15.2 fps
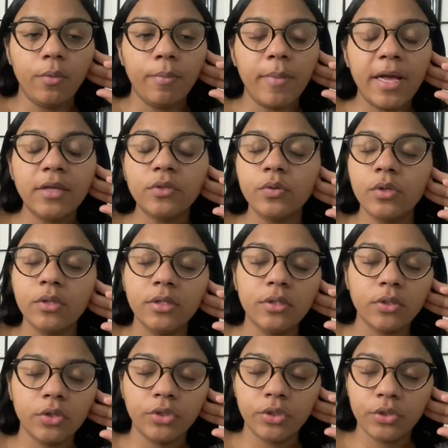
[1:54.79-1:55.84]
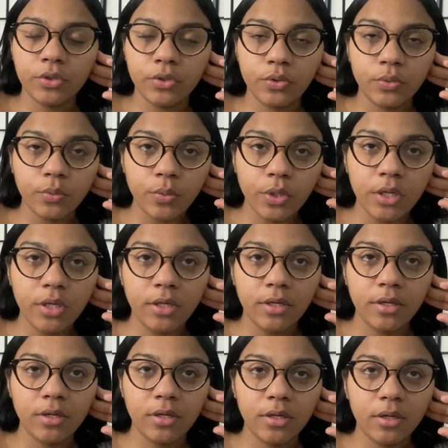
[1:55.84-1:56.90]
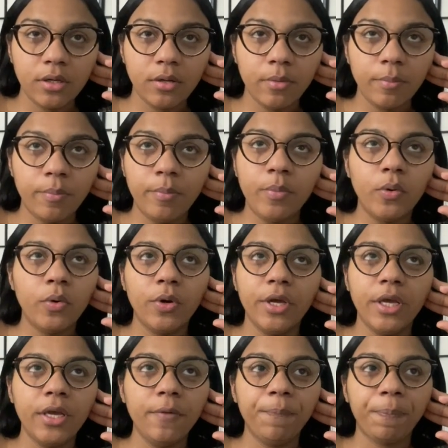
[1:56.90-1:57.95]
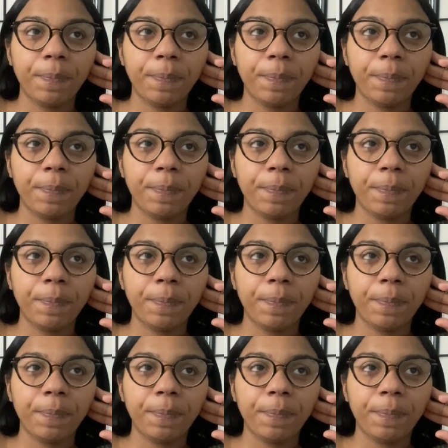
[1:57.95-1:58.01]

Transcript: Maxwell is such a sweet boy,